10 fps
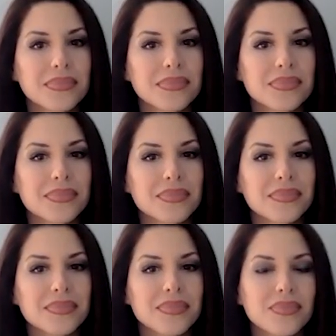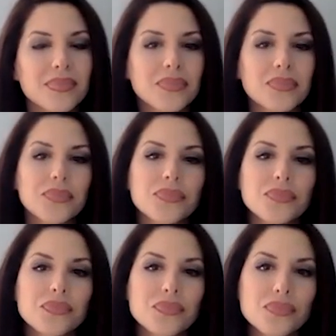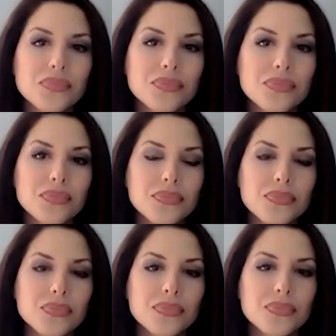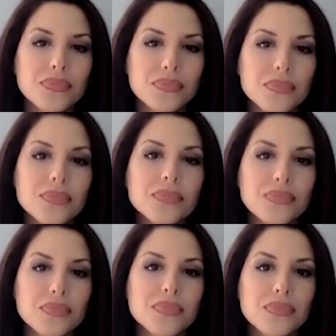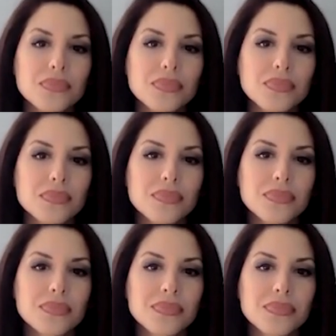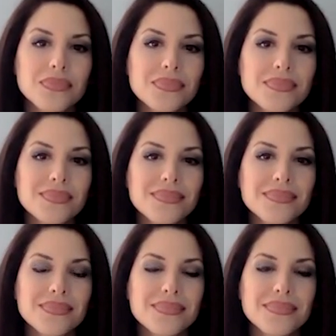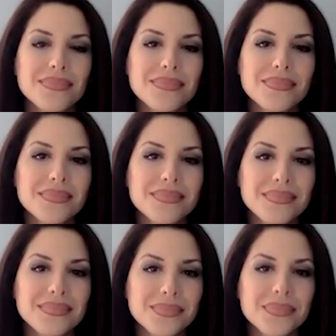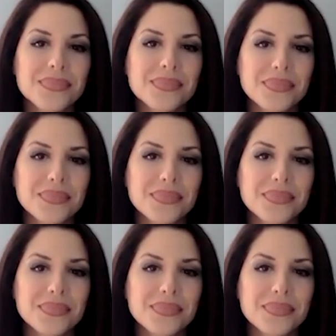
(not speaking)